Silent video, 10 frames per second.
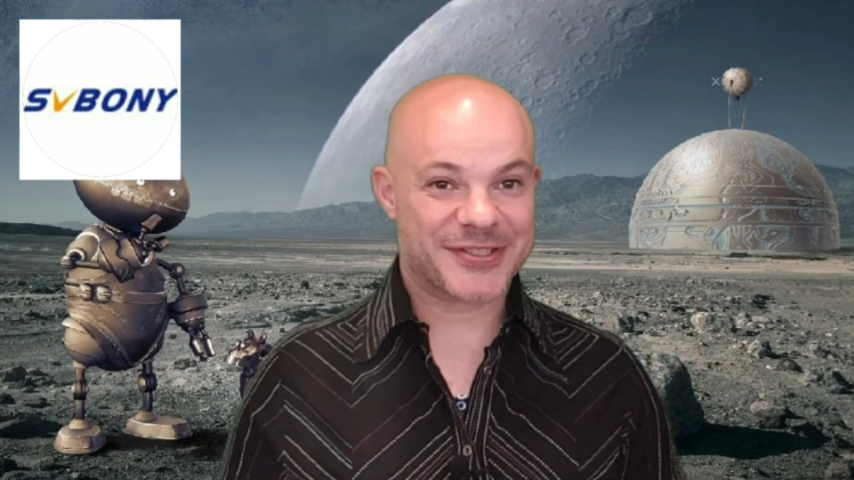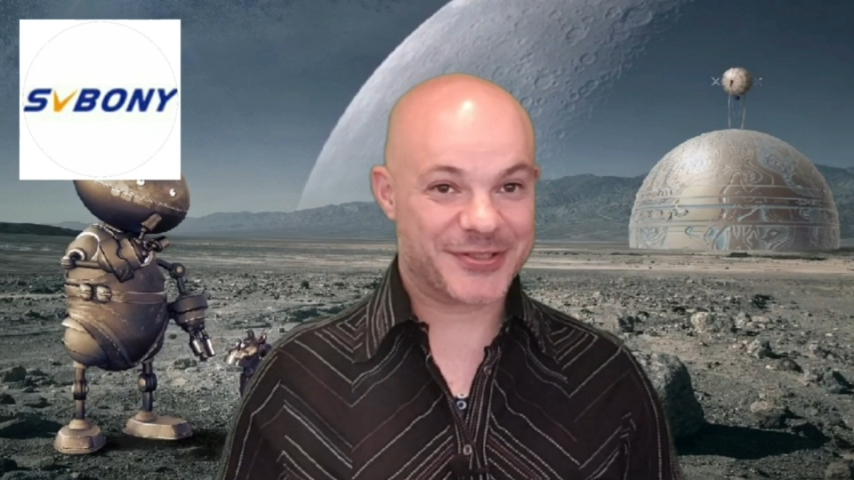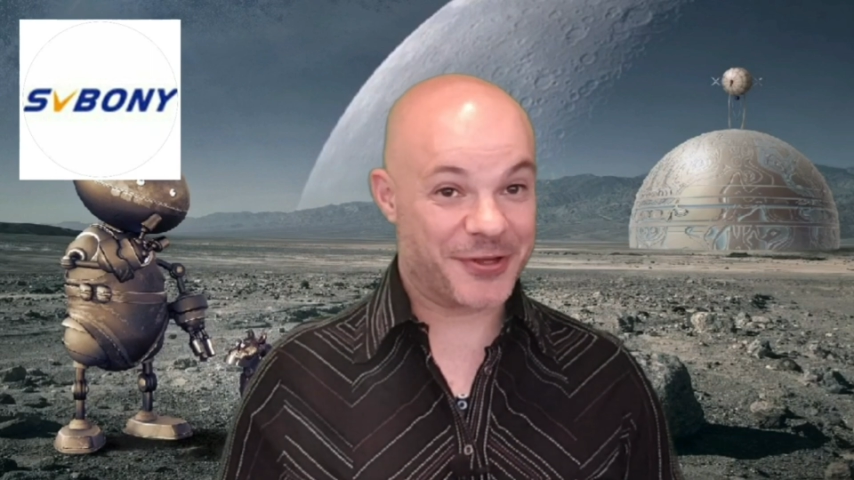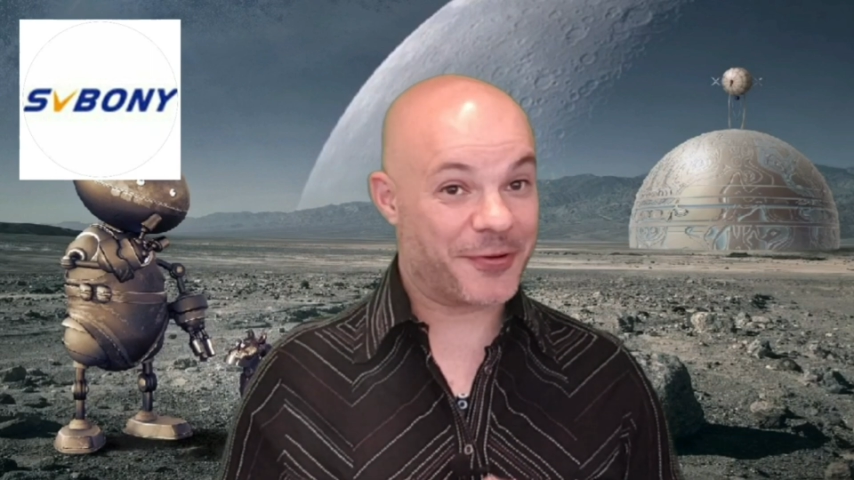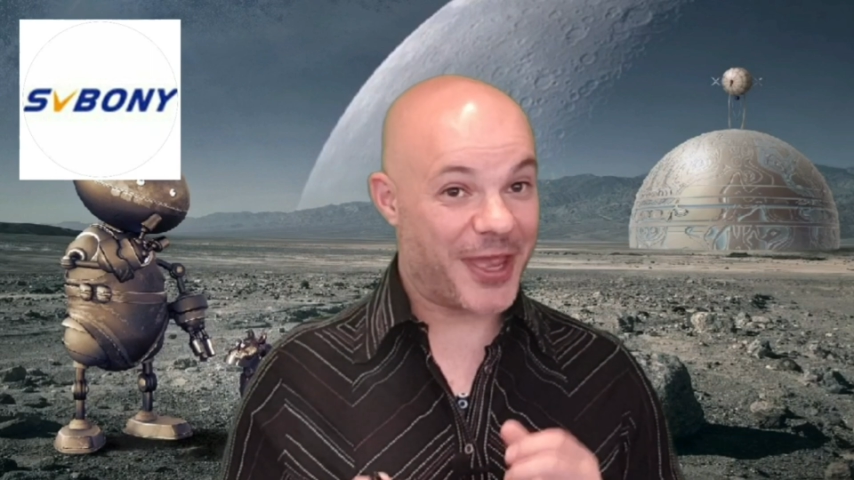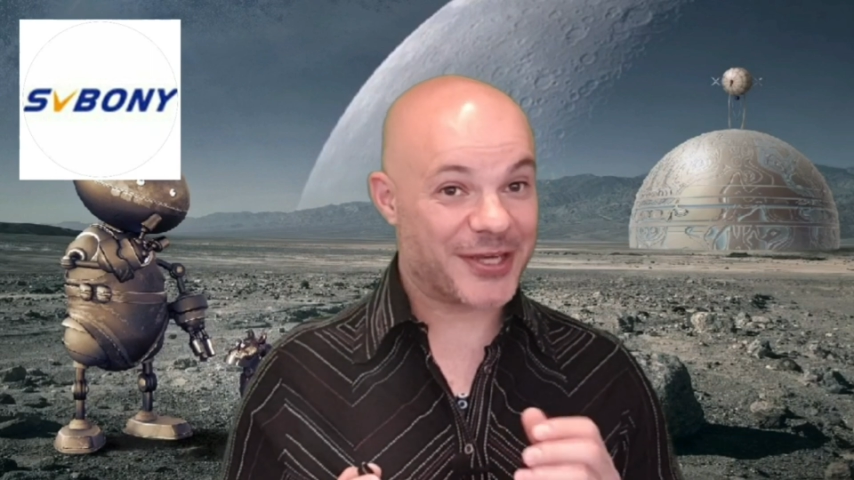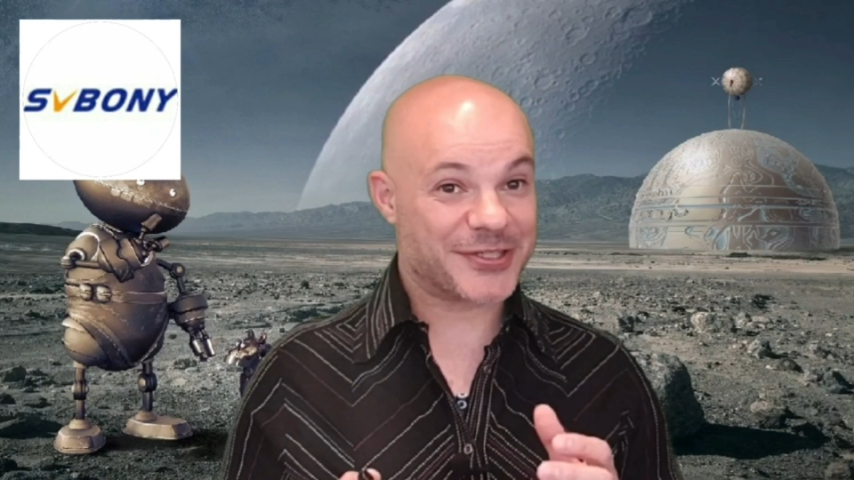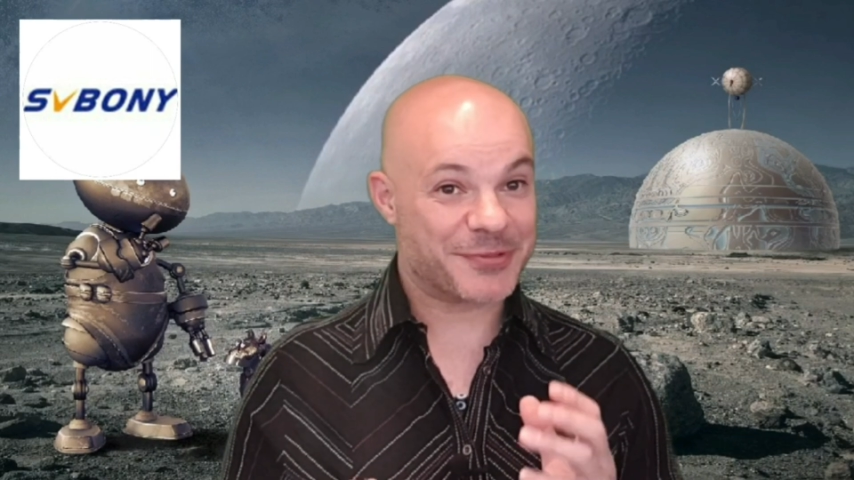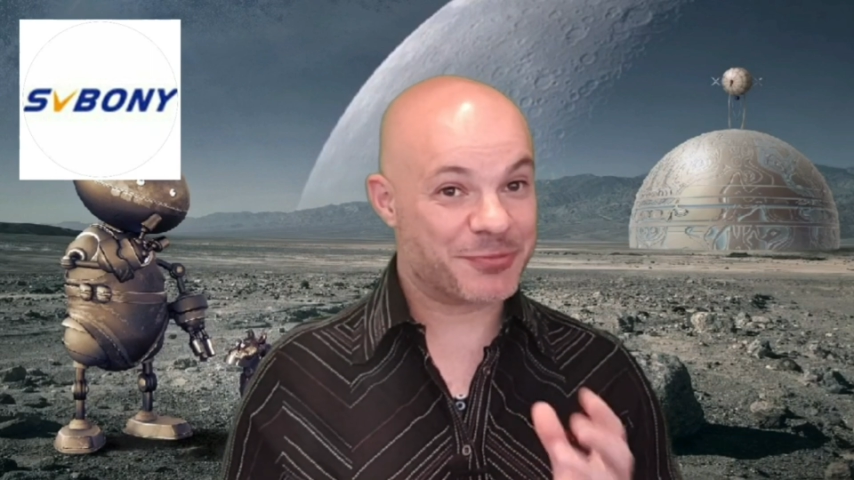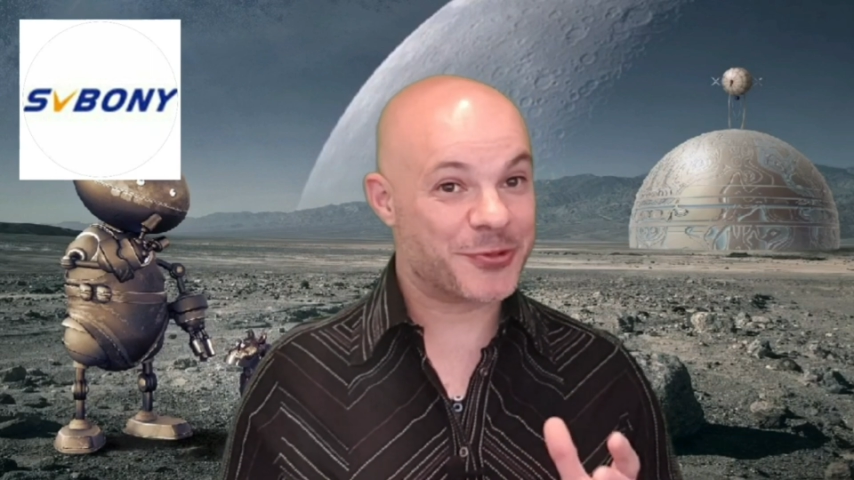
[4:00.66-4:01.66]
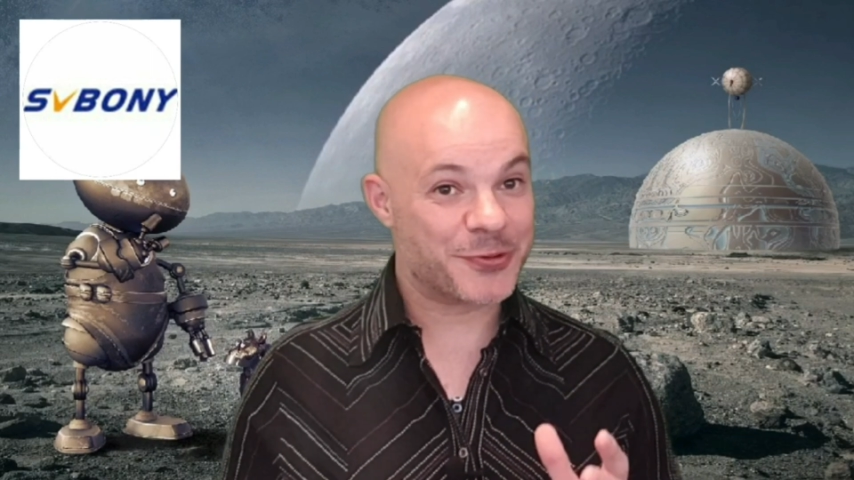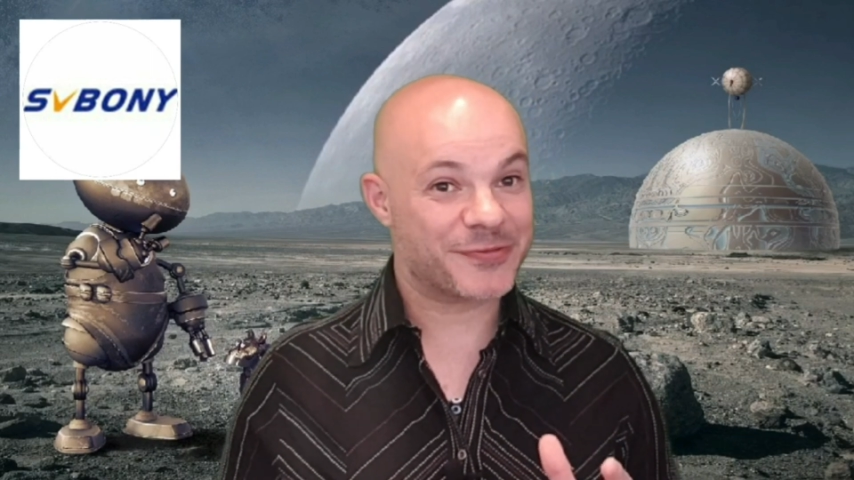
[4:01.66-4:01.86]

makes. So it actually